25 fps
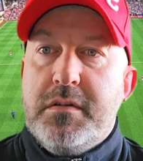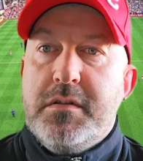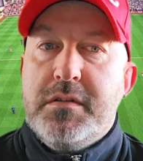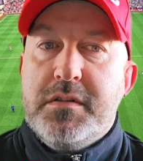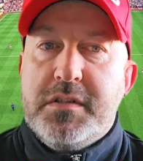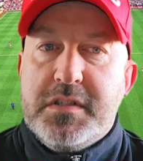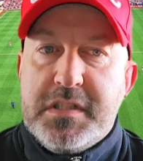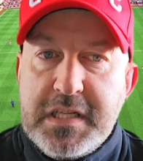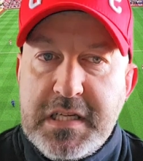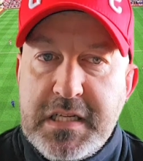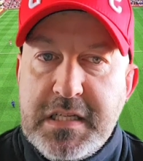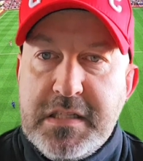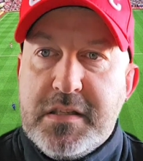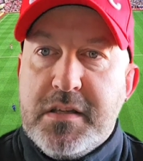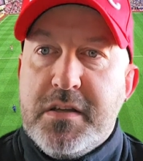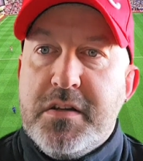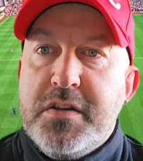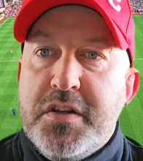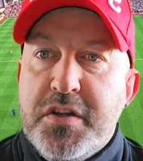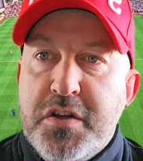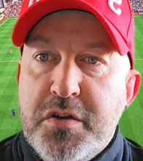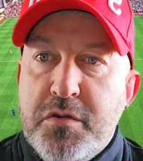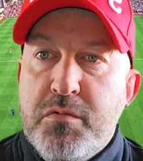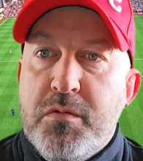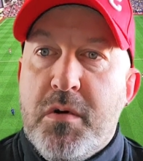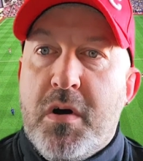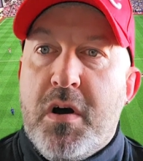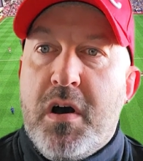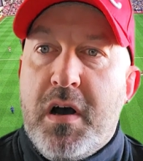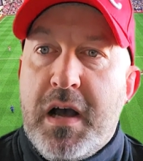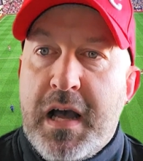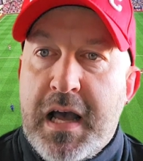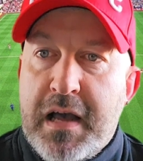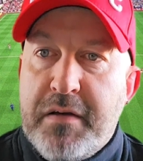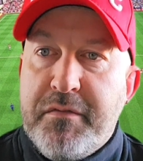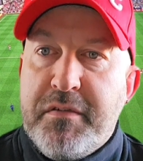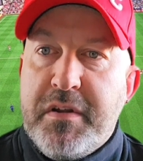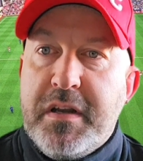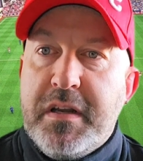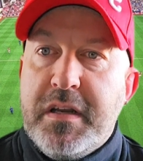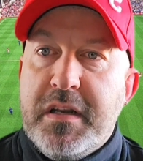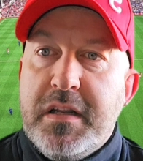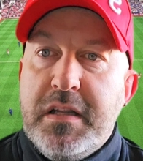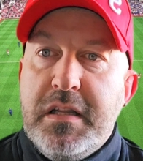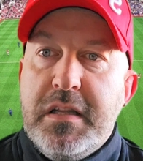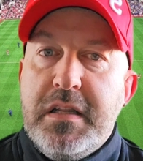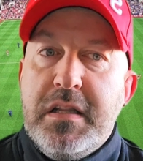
season you are having.